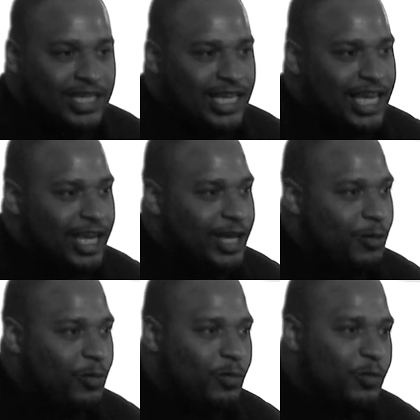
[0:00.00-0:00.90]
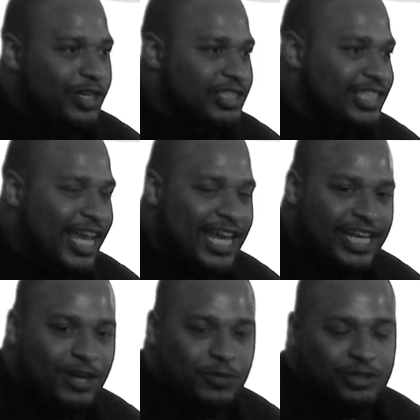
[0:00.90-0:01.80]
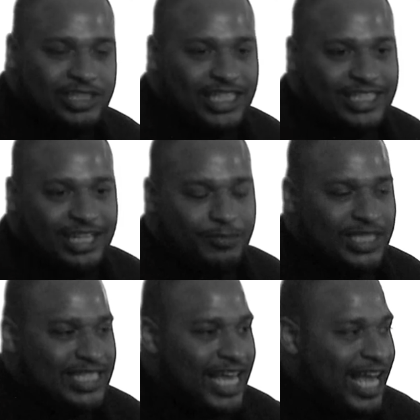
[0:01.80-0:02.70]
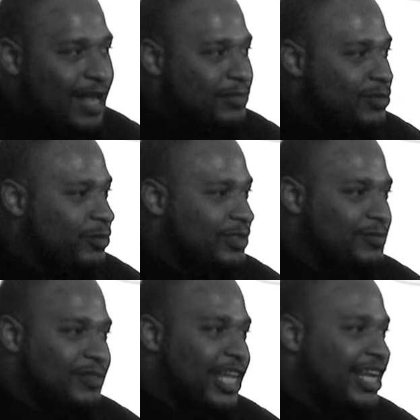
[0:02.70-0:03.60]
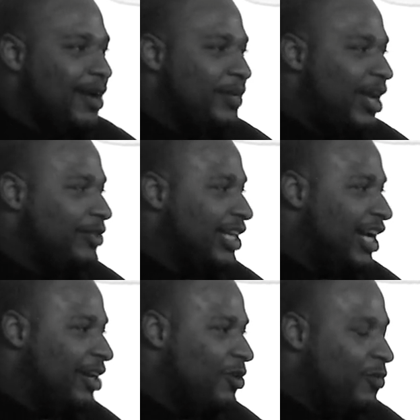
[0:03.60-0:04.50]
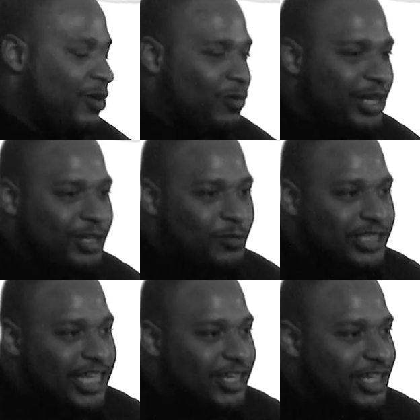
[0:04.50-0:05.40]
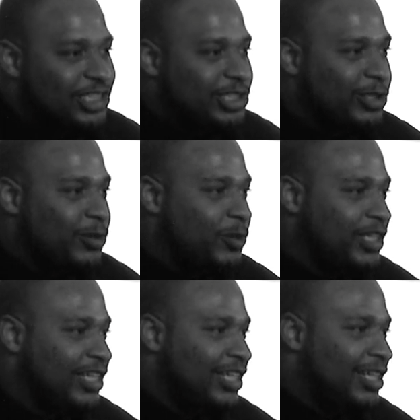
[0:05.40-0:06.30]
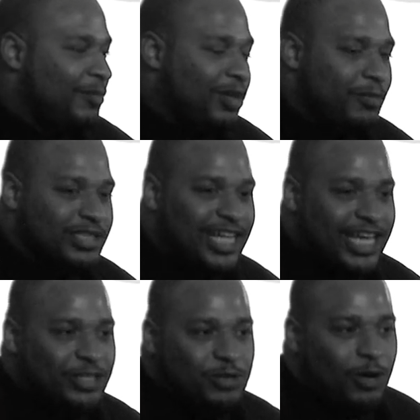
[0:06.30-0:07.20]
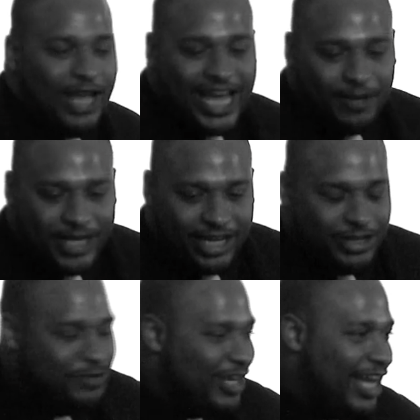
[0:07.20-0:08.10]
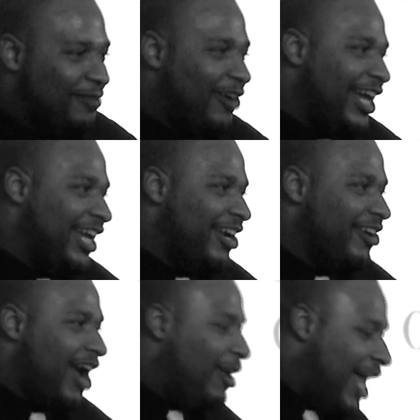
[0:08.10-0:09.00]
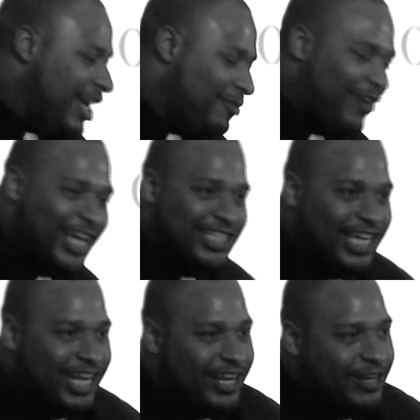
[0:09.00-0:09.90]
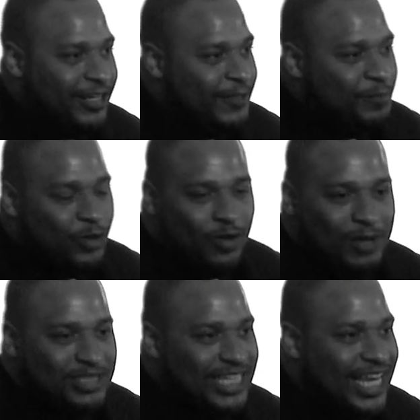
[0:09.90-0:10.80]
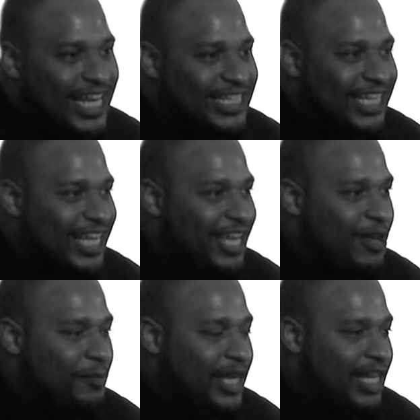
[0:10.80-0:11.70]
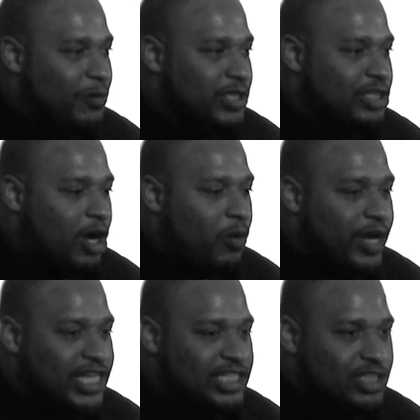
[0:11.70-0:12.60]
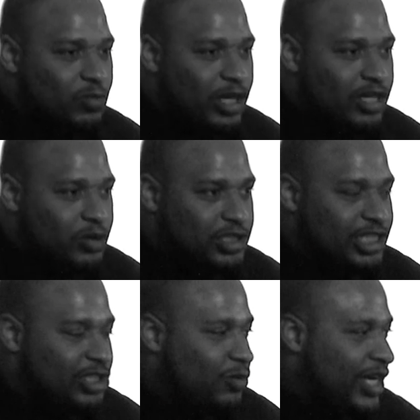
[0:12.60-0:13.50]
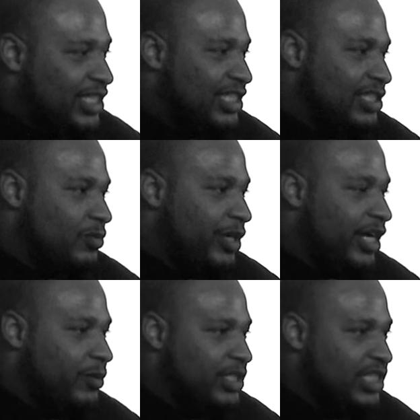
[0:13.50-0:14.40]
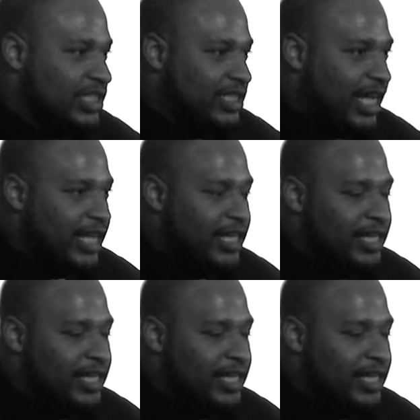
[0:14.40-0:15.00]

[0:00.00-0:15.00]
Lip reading: And we'll stand there, we'll sit there, be times they're coming out the huddle, we're wondering what they're gonna do. Plummer's like, you go line up here, you line up right here, I'll line up right there. Well, I'm saying that to him, and it was always just one of those situations where it was just like,